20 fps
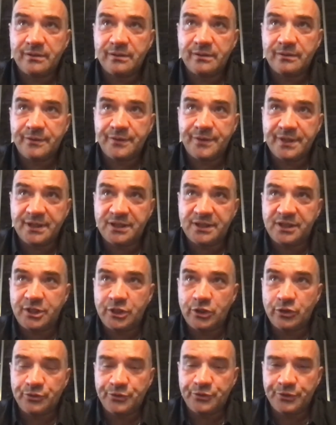things
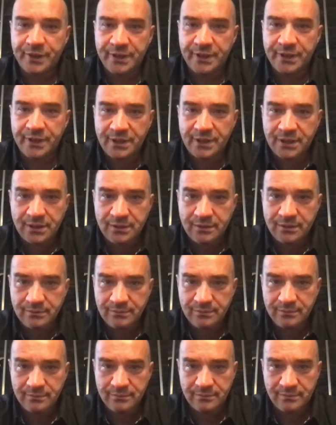you think
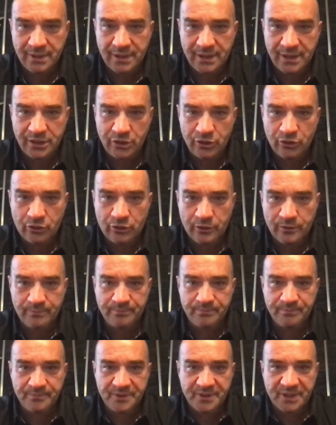and your
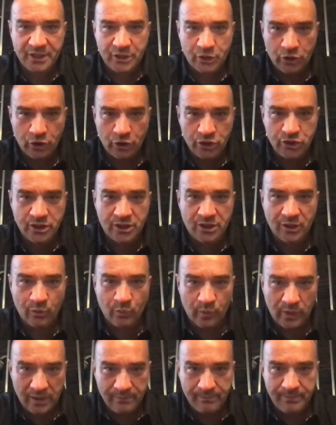psychological
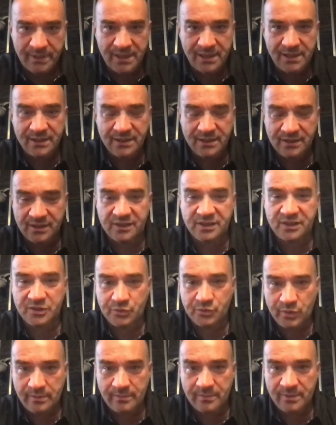well-being is
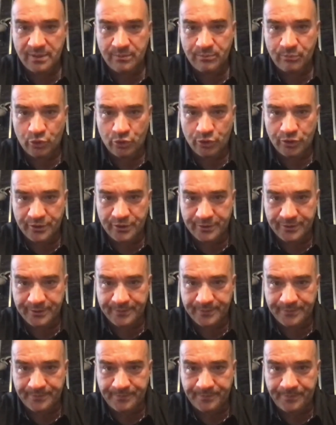extremely important.
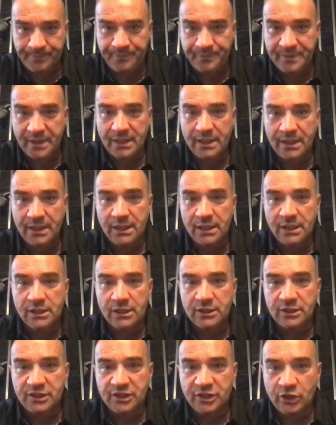
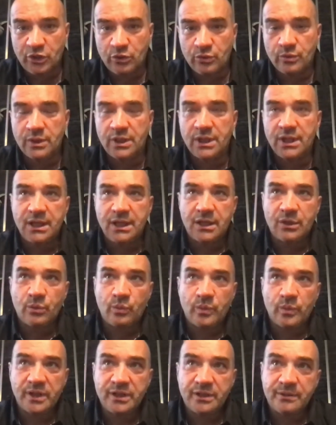So
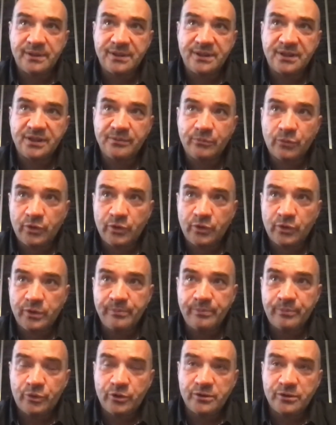whether it is more
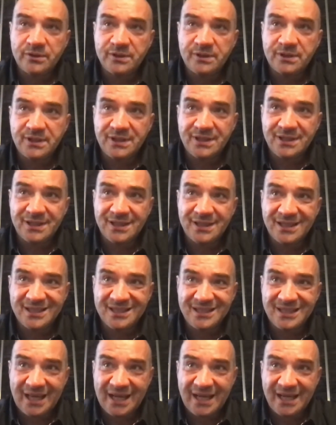important than
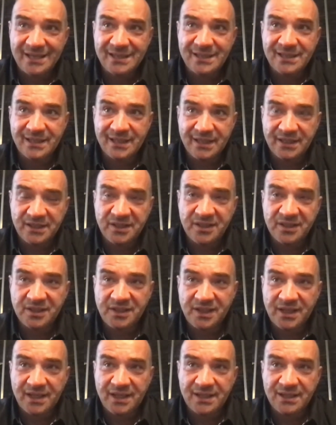diet and
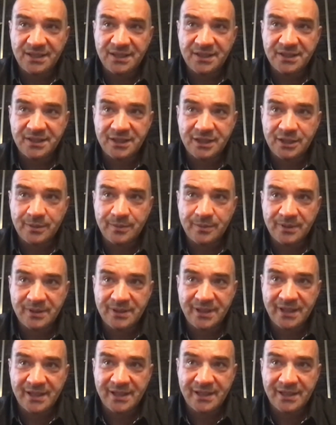exercise, this will
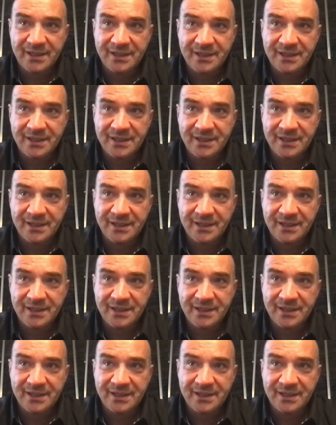then